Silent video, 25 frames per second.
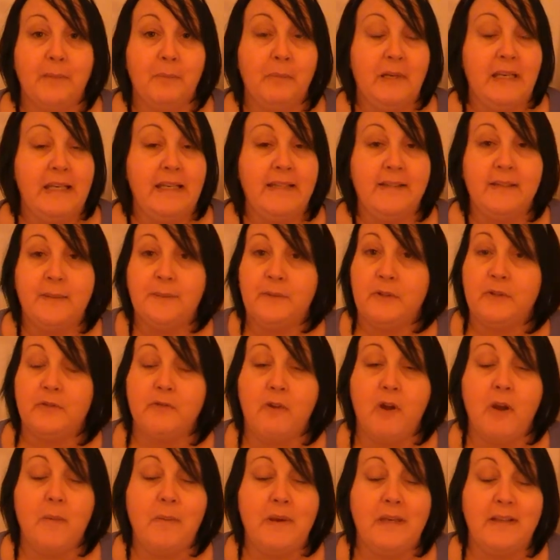please
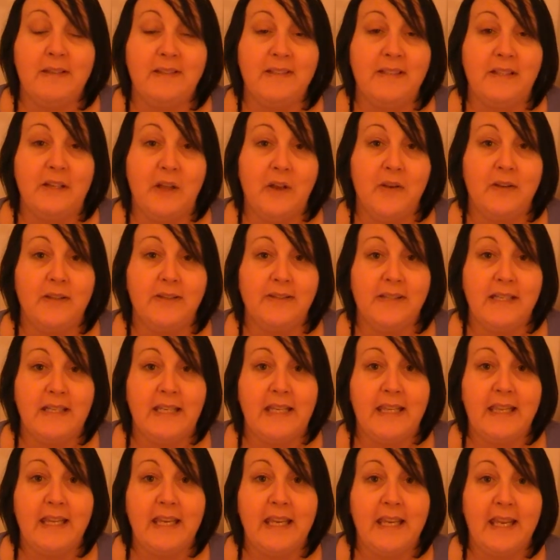subscribe, it doesn't cost
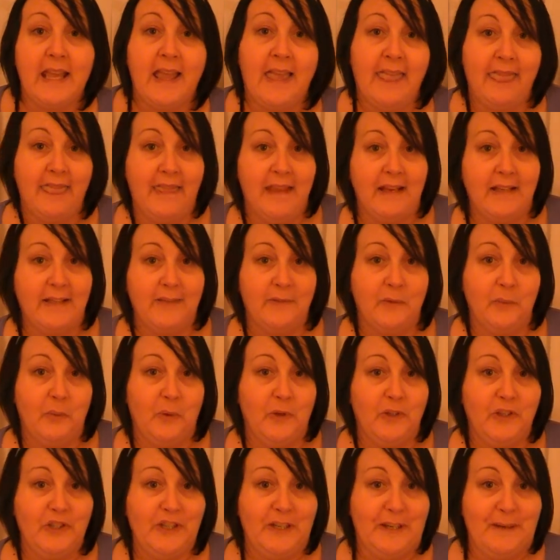anything, and thanks for
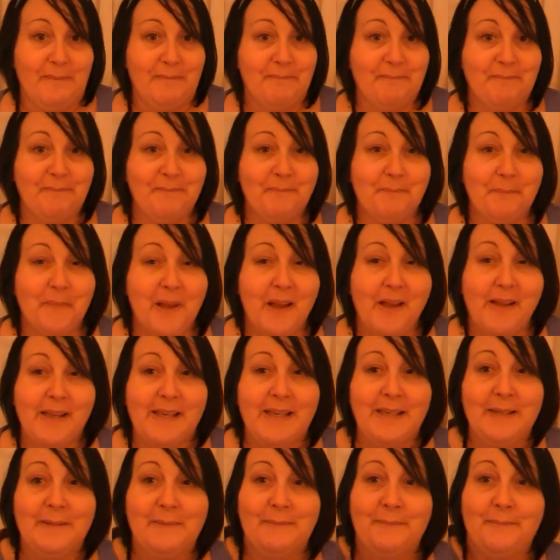watching.
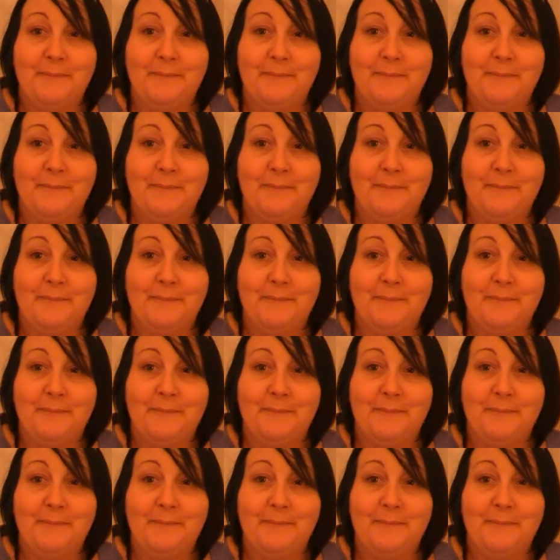Bye.